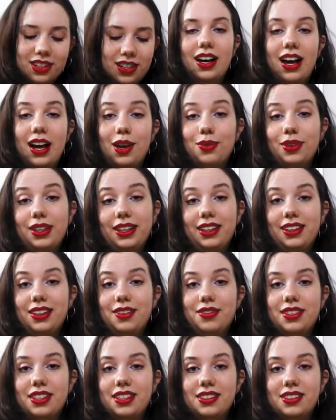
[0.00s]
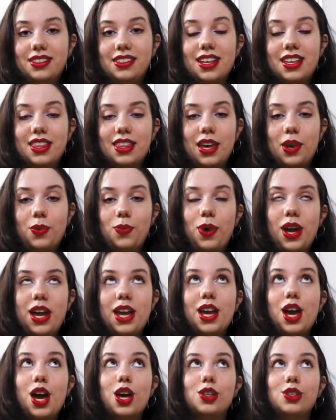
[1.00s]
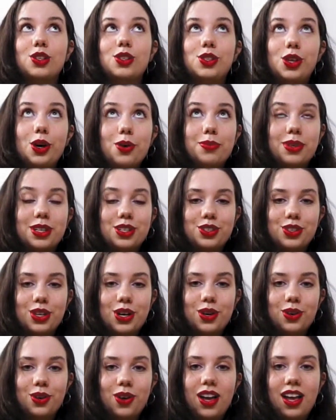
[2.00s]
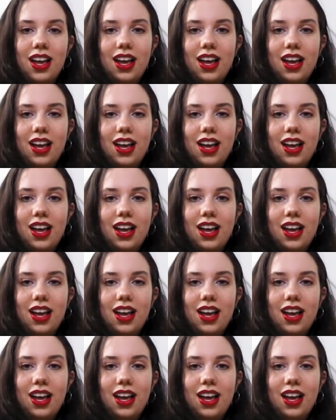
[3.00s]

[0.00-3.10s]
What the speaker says: I really love these. They weigh so much though,